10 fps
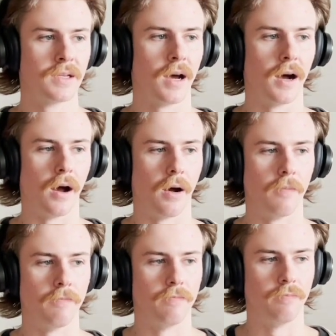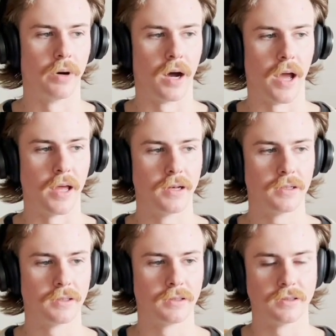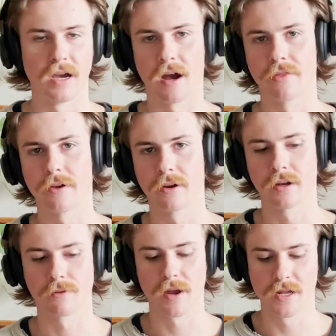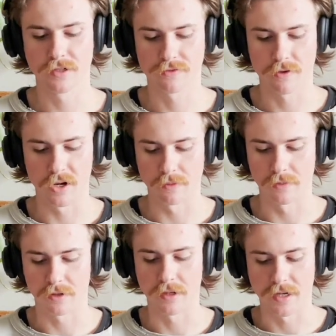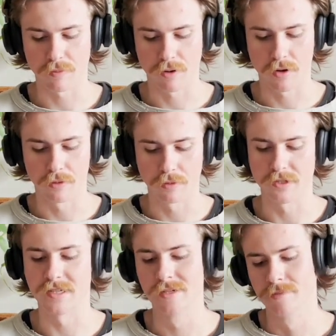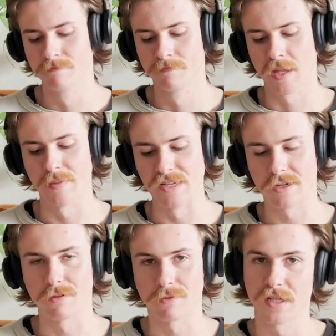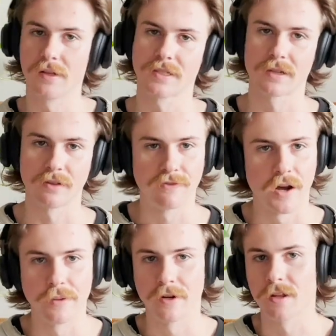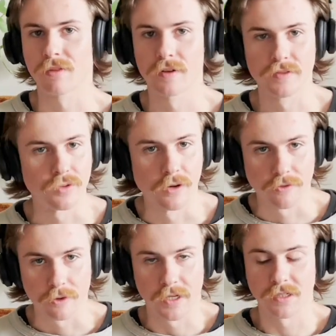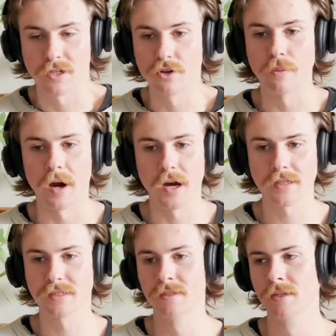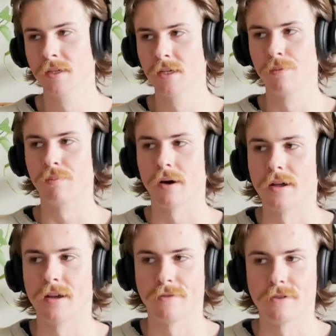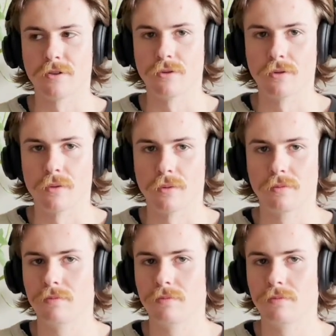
But yeah, they're gonna range from like probably, I mean, you could realistically find them at a thrift store for like $2, but if you